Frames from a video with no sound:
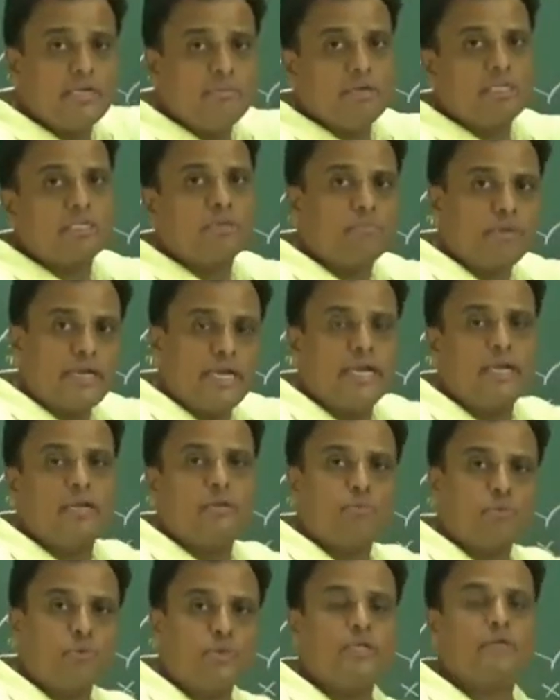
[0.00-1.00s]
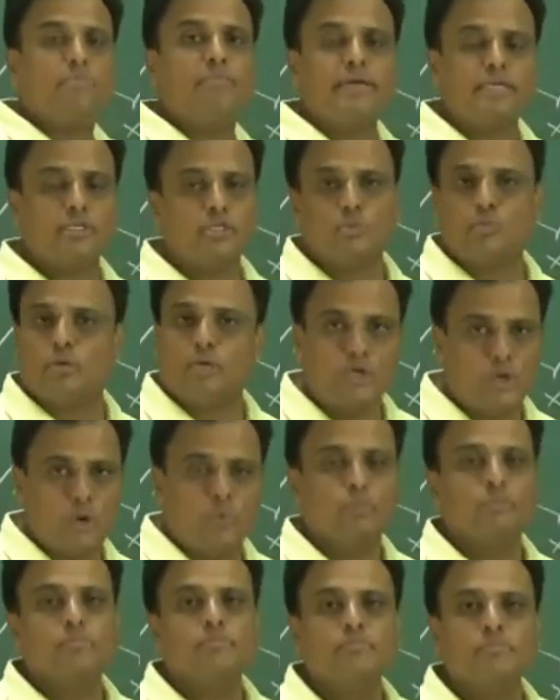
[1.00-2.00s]
multiply and prove it -1.
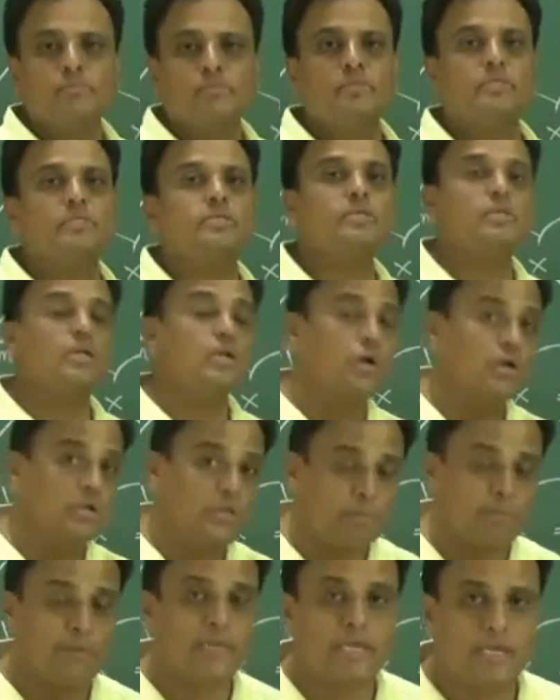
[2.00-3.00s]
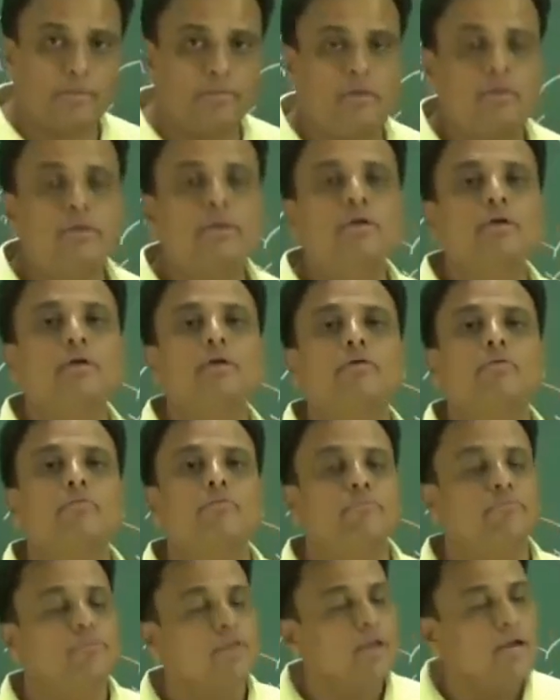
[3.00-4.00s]
No, this is not applicable,
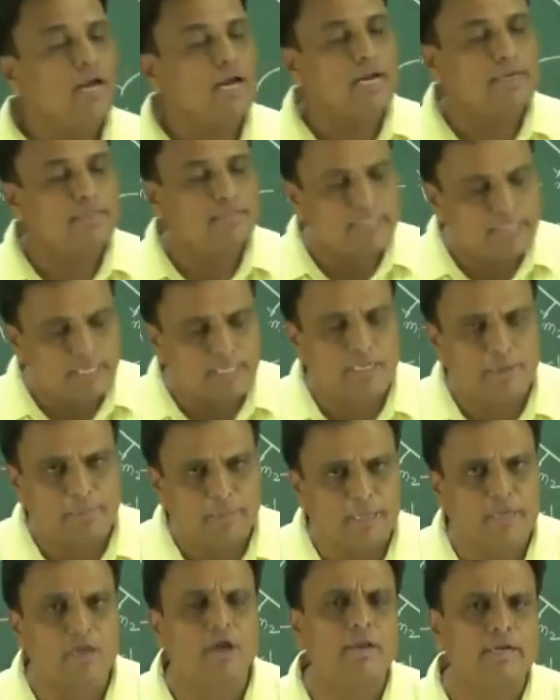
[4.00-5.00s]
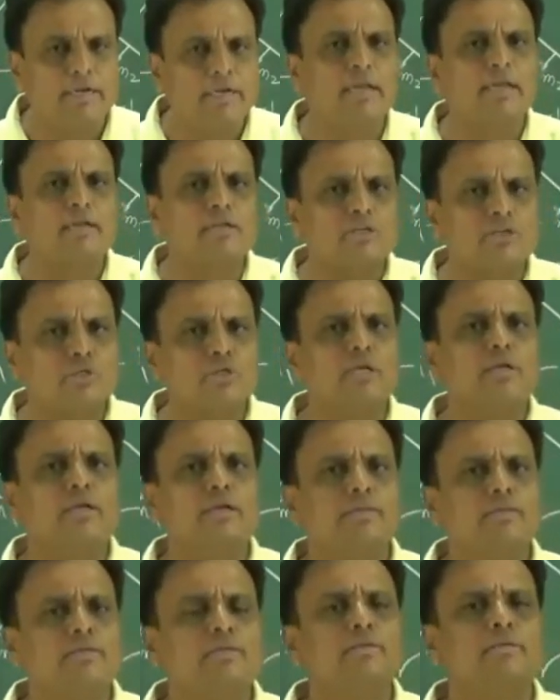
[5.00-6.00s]
and this is applicable, or indirectly strictly
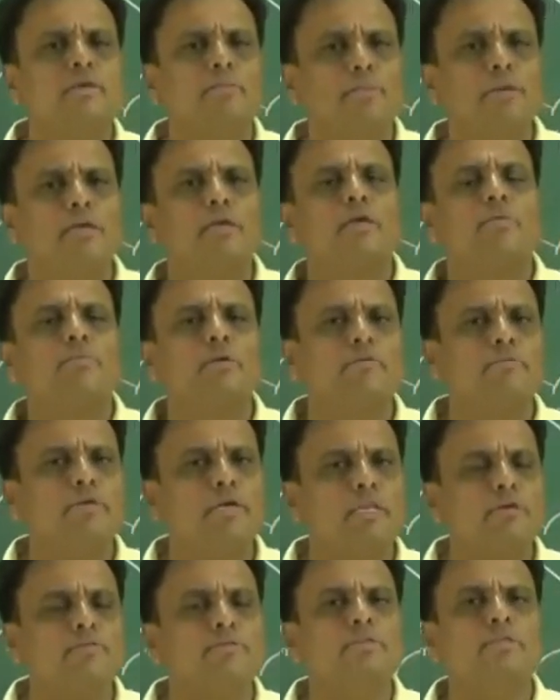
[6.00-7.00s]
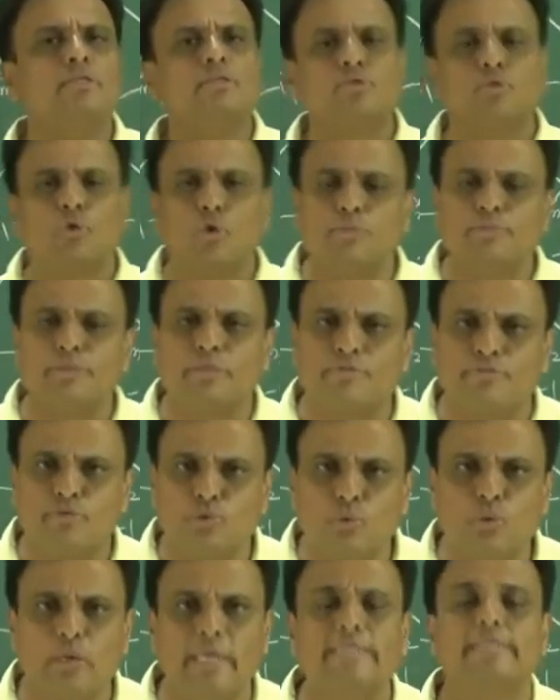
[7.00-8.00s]
this is applicable wherever the slopes of
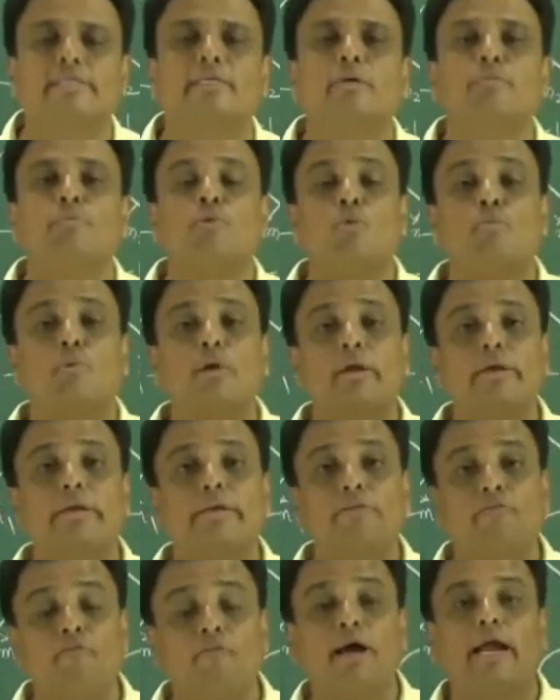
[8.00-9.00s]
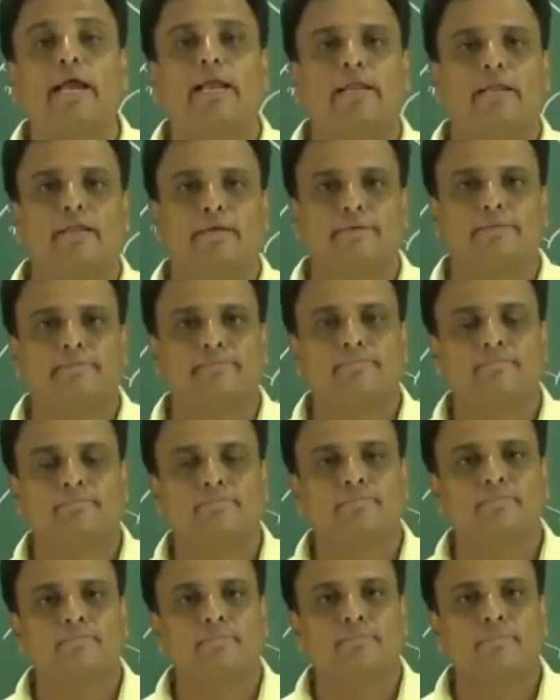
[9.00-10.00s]
two lines are properly defined.
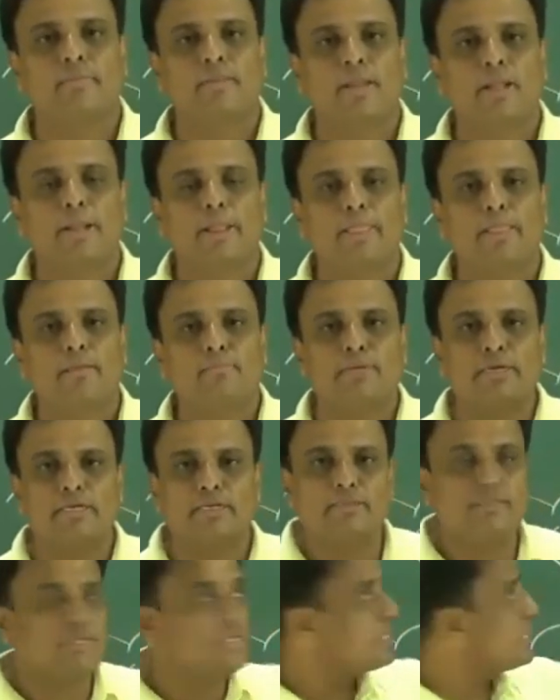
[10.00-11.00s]
But in this